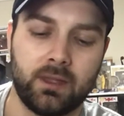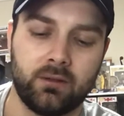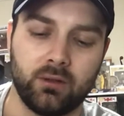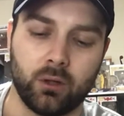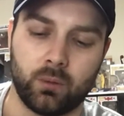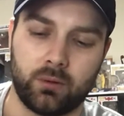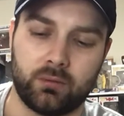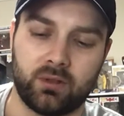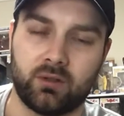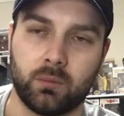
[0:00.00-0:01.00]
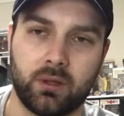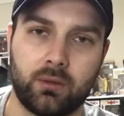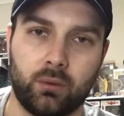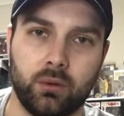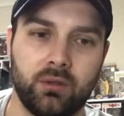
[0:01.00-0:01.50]
to go with the rest of my
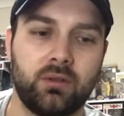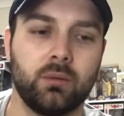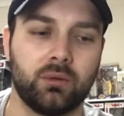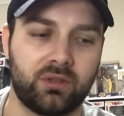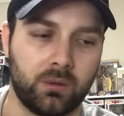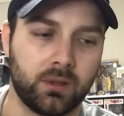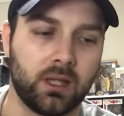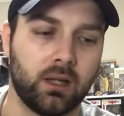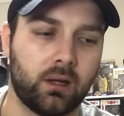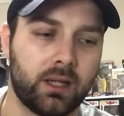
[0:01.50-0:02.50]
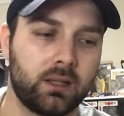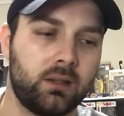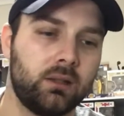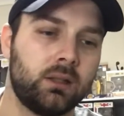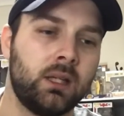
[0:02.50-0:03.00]
Thors. We'll see what they're like,
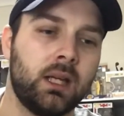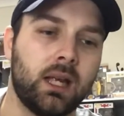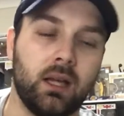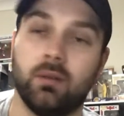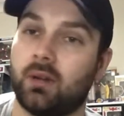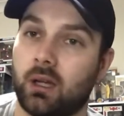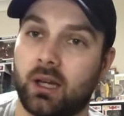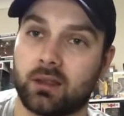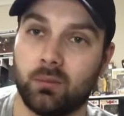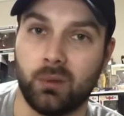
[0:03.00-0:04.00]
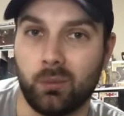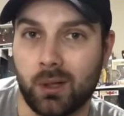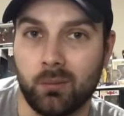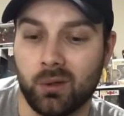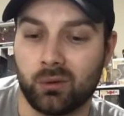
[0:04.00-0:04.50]
and if I like them, then
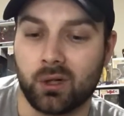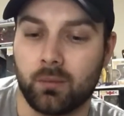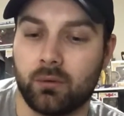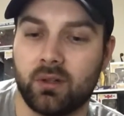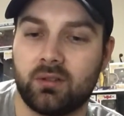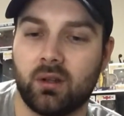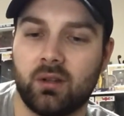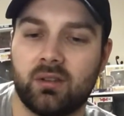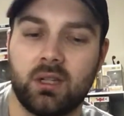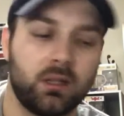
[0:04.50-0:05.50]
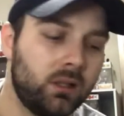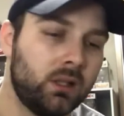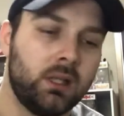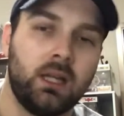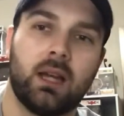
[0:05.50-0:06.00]
maybe I'll grab the rest of the set.
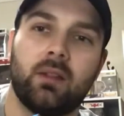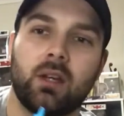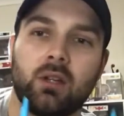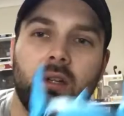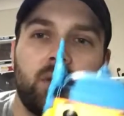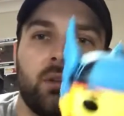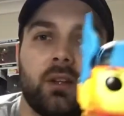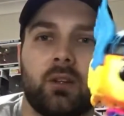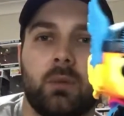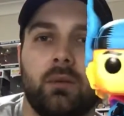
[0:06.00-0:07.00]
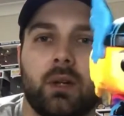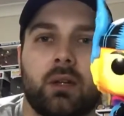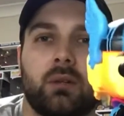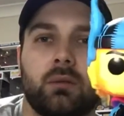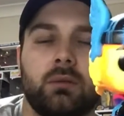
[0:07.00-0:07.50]
And they actually turned out to be really
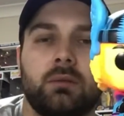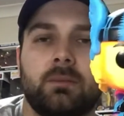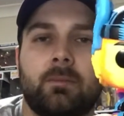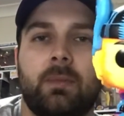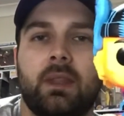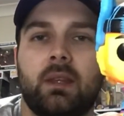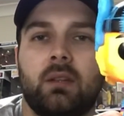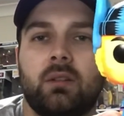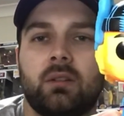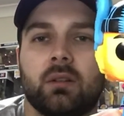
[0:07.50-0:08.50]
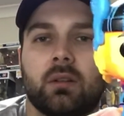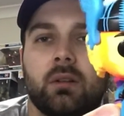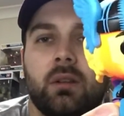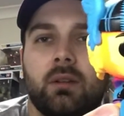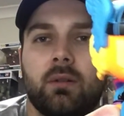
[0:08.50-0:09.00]
cool. So
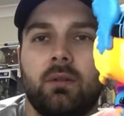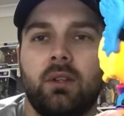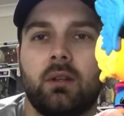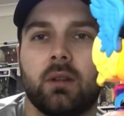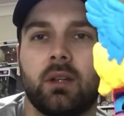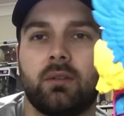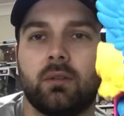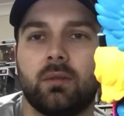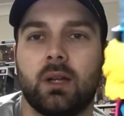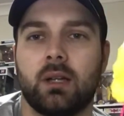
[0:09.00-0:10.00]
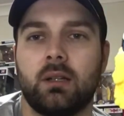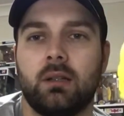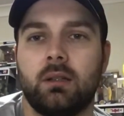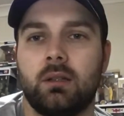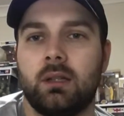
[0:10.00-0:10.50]
they've obviously got that sort of like,
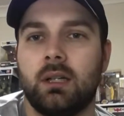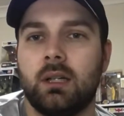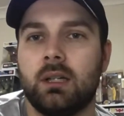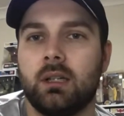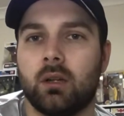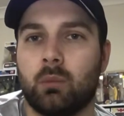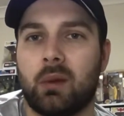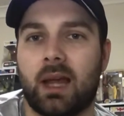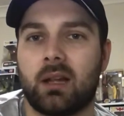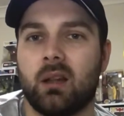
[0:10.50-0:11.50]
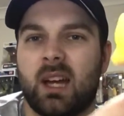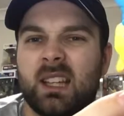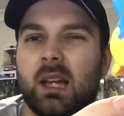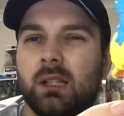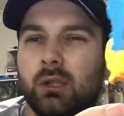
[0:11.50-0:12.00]
you know, black light,
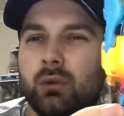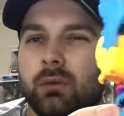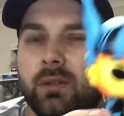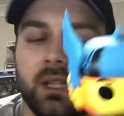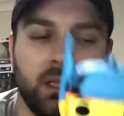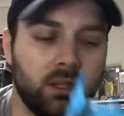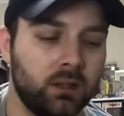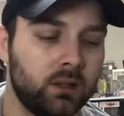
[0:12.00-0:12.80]
like UV